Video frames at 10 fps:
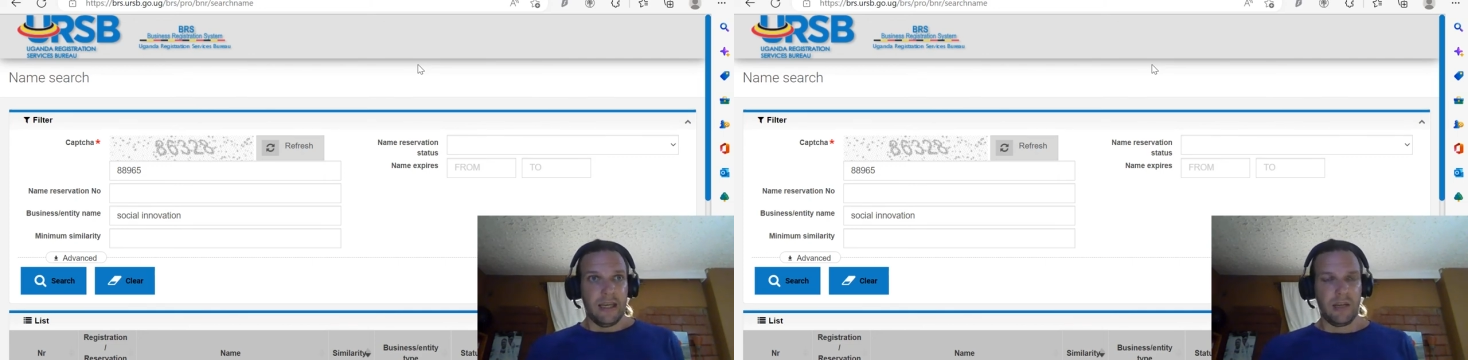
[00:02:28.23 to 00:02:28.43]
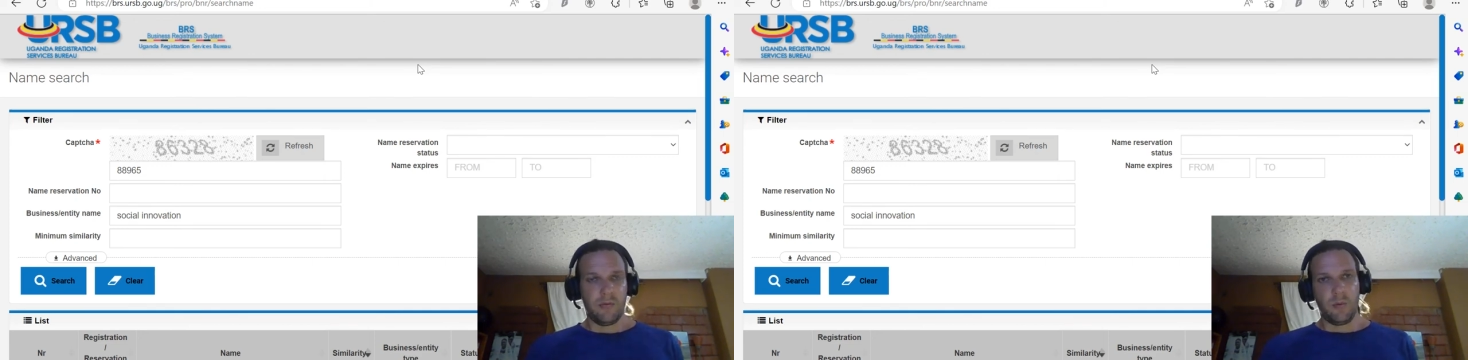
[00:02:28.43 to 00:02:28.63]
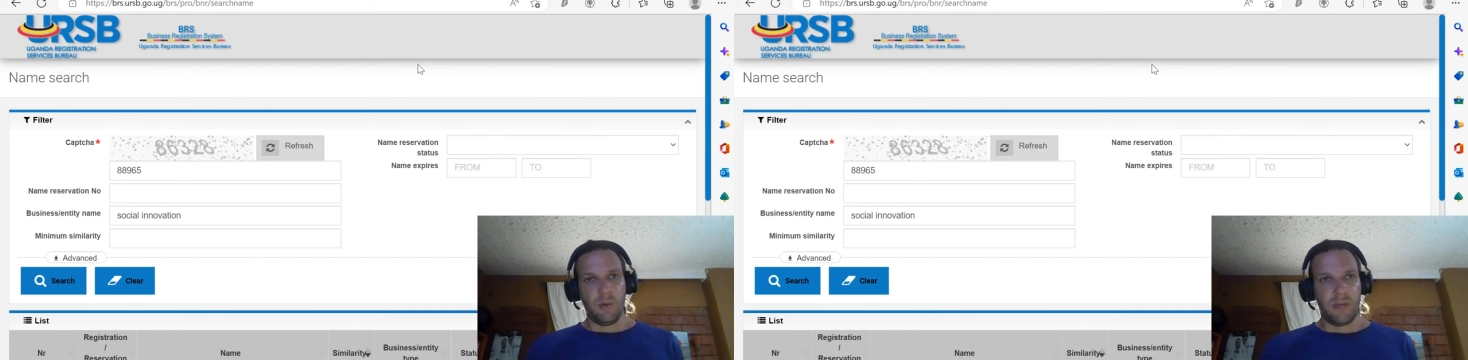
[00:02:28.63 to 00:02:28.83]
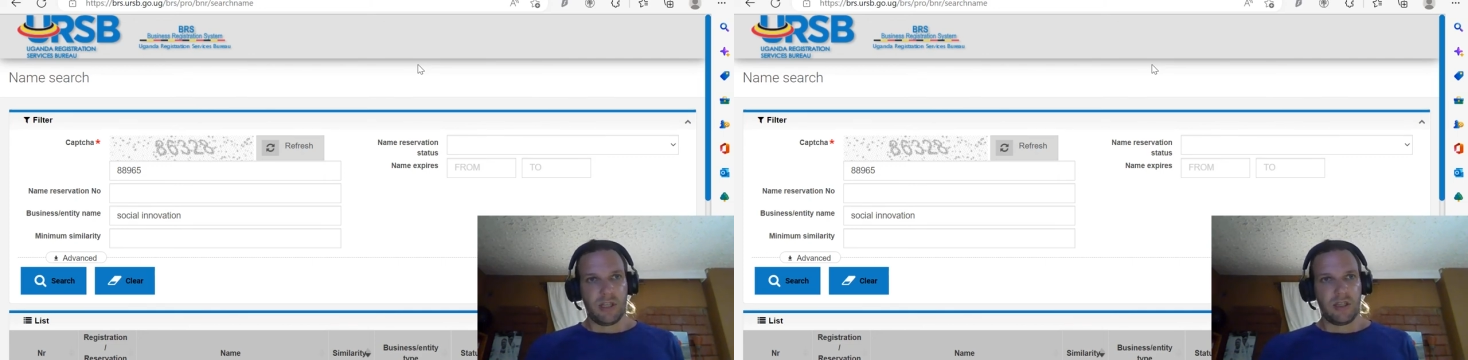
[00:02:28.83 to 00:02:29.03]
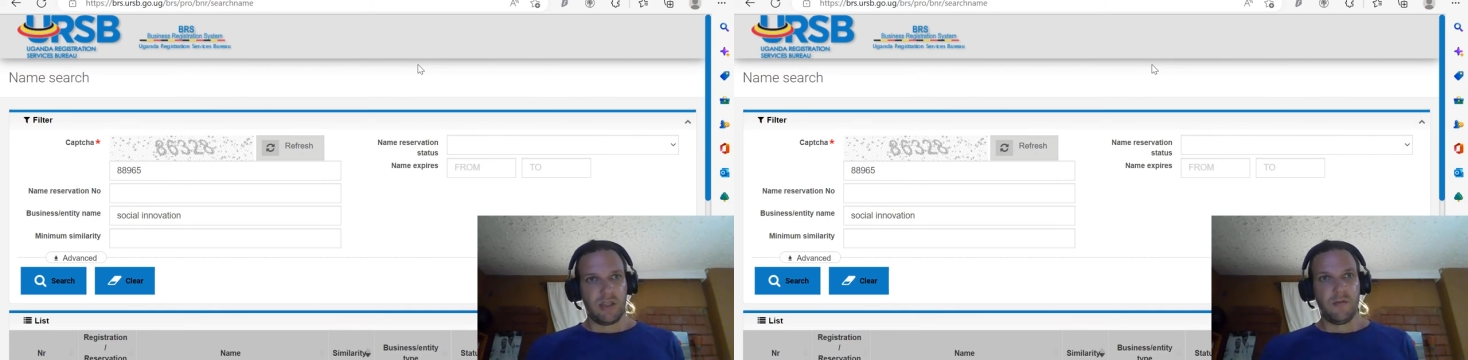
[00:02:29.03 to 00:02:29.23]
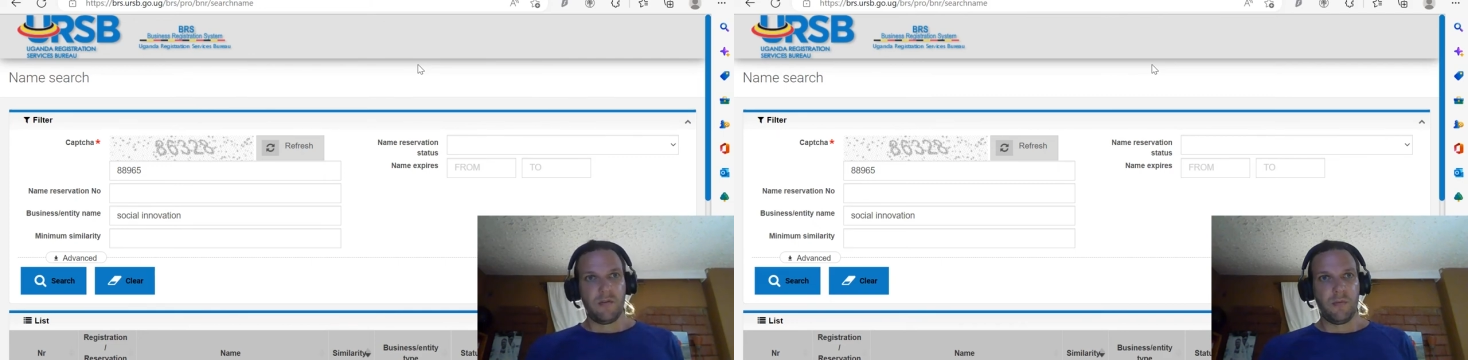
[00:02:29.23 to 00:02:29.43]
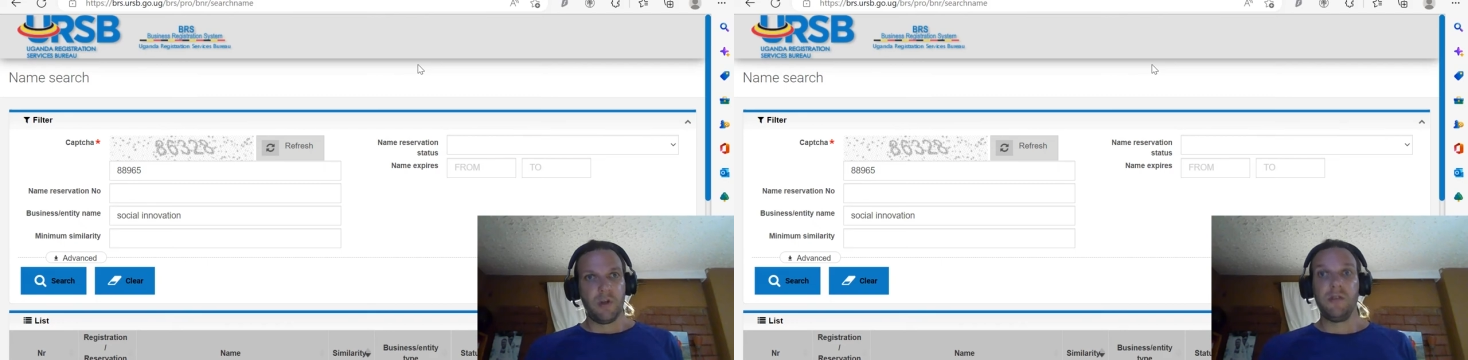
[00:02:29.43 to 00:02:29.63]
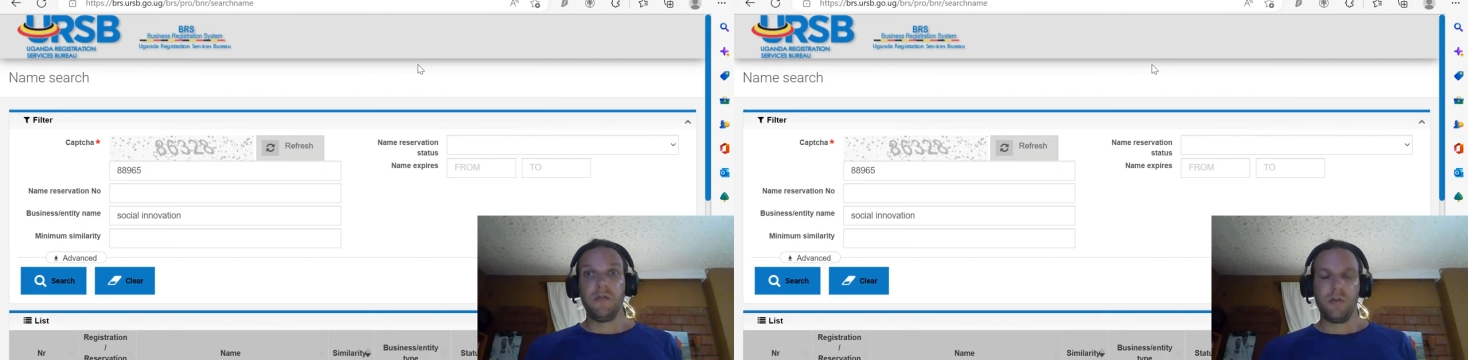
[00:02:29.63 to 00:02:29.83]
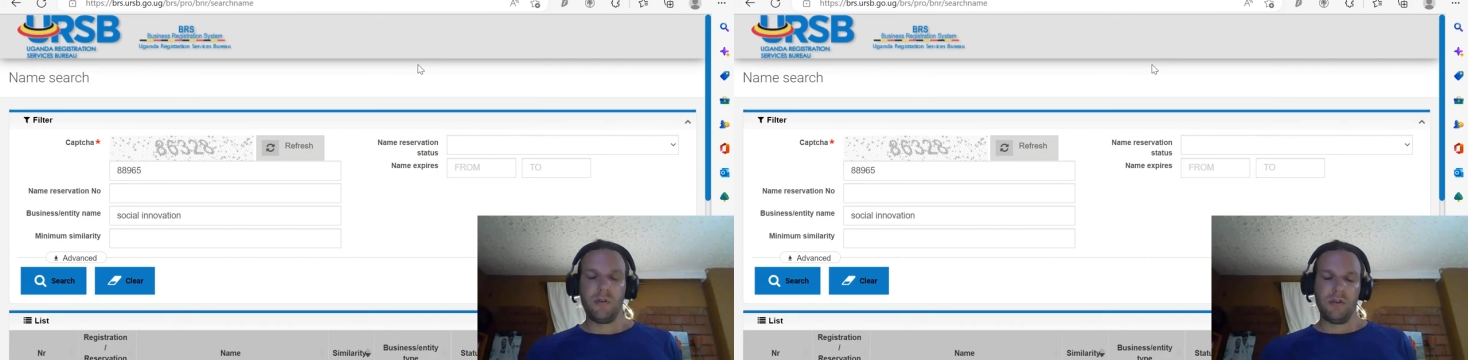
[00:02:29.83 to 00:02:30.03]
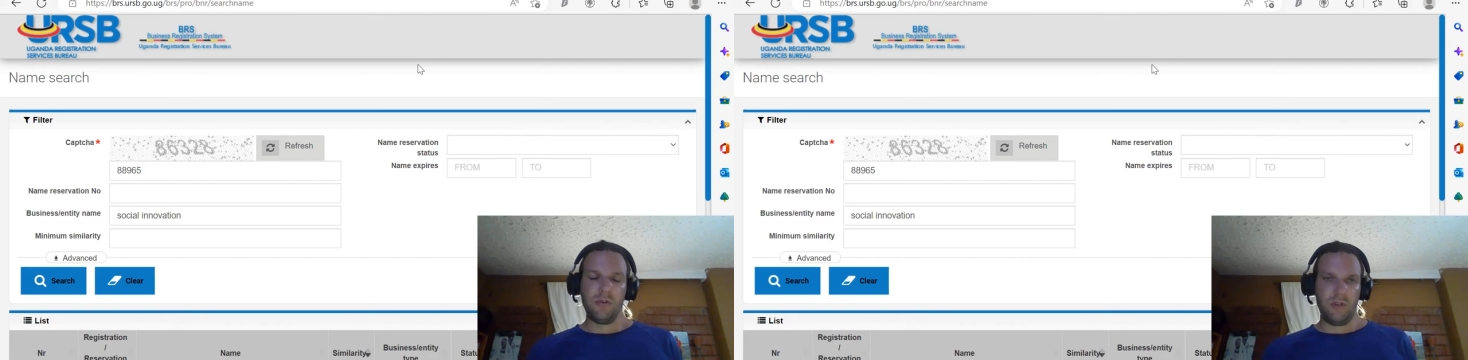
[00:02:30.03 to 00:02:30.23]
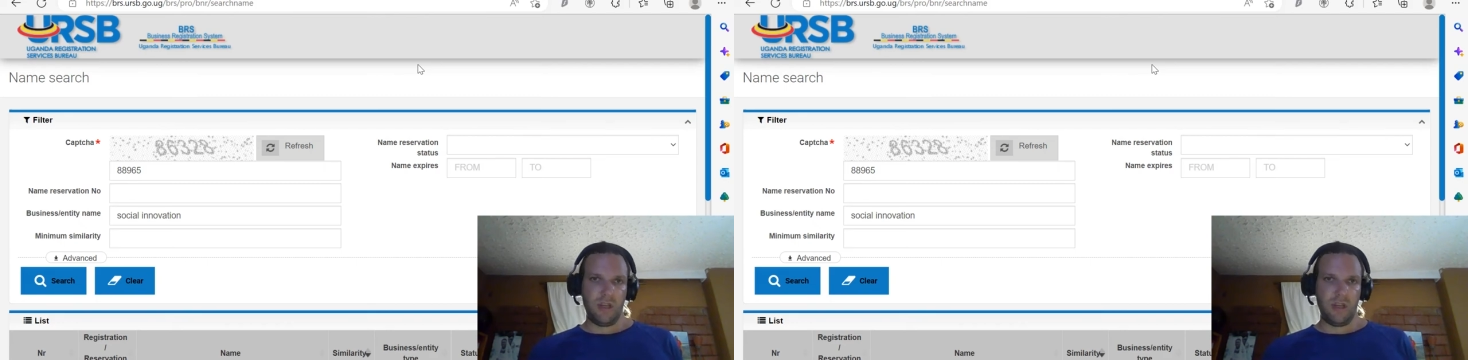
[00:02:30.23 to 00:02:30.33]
it will be much more difficult to